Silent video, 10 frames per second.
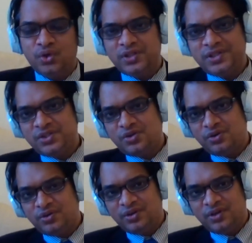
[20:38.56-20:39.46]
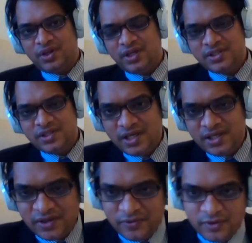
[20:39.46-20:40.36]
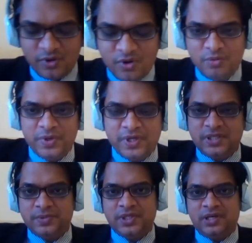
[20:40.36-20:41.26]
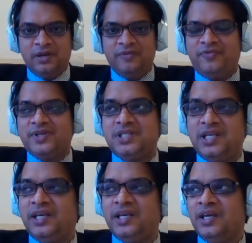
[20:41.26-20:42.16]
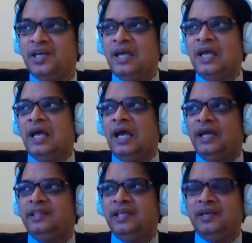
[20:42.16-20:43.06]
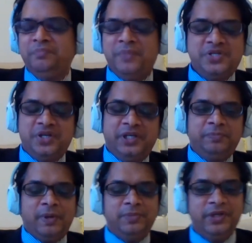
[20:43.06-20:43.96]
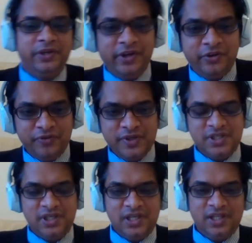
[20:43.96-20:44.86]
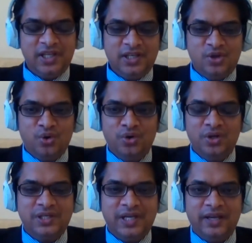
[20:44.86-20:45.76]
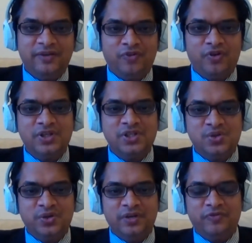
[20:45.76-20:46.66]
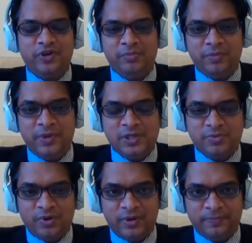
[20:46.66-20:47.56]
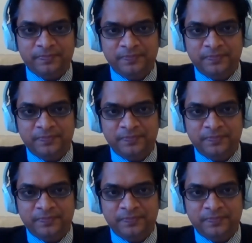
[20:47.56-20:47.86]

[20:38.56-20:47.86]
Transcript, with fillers: This then, is wrong. It's a it's a wrong perception. Firstly, okay. I think majority public university they don't take foreign student for MBBS program.